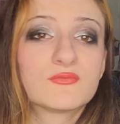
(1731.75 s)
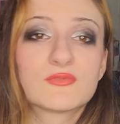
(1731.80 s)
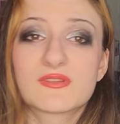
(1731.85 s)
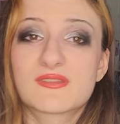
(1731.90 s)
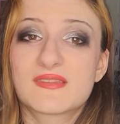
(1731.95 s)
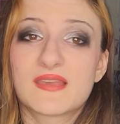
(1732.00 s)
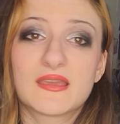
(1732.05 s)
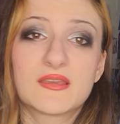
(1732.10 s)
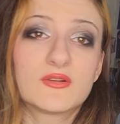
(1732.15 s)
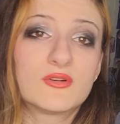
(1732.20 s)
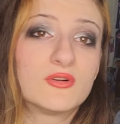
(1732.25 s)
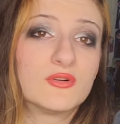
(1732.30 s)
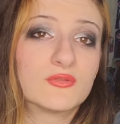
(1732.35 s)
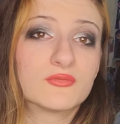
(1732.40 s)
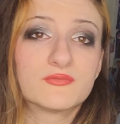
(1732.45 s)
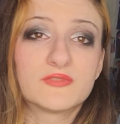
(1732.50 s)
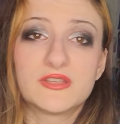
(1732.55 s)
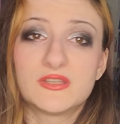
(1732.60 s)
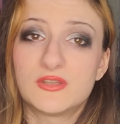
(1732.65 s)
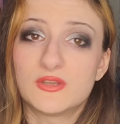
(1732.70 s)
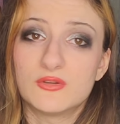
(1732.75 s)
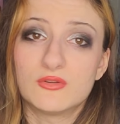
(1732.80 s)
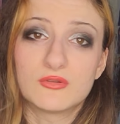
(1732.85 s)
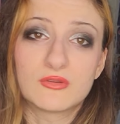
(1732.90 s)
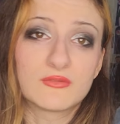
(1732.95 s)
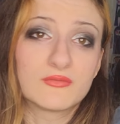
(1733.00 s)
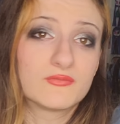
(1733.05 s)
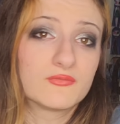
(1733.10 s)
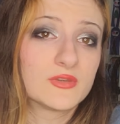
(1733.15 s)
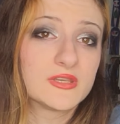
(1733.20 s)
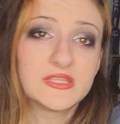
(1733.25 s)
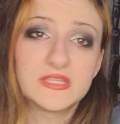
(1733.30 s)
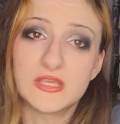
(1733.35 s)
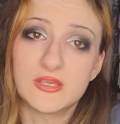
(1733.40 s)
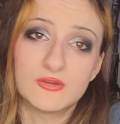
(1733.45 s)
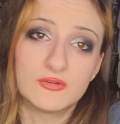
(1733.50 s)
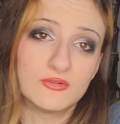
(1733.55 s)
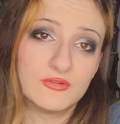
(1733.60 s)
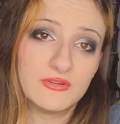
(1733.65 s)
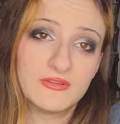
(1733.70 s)
recycle, reduce,
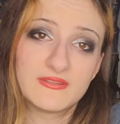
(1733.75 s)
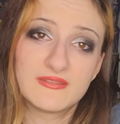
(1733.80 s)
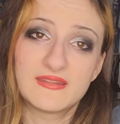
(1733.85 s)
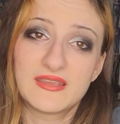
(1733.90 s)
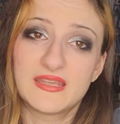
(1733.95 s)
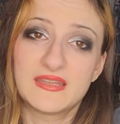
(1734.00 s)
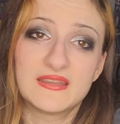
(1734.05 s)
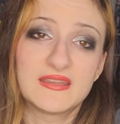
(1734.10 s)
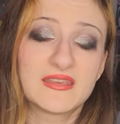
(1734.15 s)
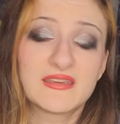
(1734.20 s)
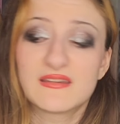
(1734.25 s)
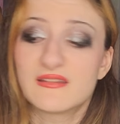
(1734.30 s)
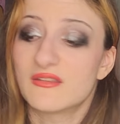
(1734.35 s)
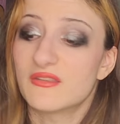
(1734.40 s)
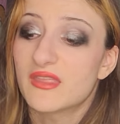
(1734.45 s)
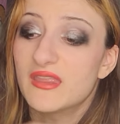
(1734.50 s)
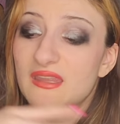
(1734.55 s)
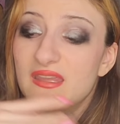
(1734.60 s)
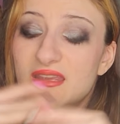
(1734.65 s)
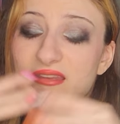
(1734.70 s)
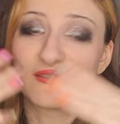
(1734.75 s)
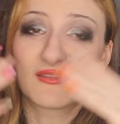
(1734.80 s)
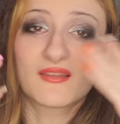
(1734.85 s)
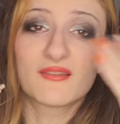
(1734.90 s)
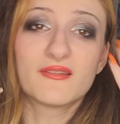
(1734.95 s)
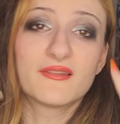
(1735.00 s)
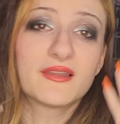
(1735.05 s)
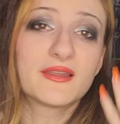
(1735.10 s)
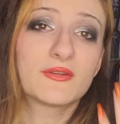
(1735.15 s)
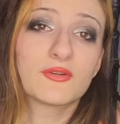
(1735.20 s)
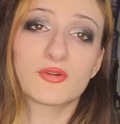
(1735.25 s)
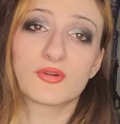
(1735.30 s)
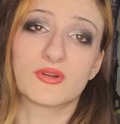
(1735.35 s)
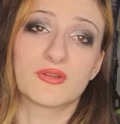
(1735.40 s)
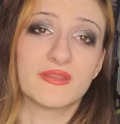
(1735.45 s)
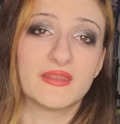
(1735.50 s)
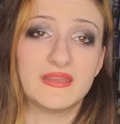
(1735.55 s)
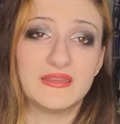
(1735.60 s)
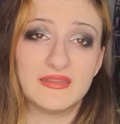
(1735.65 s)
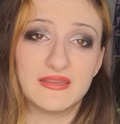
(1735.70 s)
reuse until it's
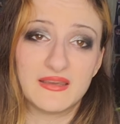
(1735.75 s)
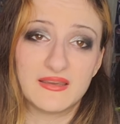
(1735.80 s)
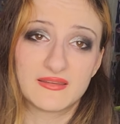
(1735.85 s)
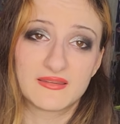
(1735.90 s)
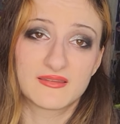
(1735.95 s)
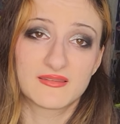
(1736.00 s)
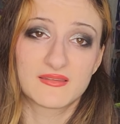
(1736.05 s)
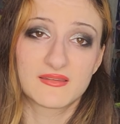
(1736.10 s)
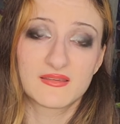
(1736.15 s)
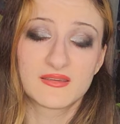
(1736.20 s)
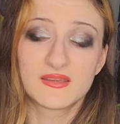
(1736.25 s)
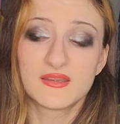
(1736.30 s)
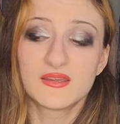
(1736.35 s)
literally dust.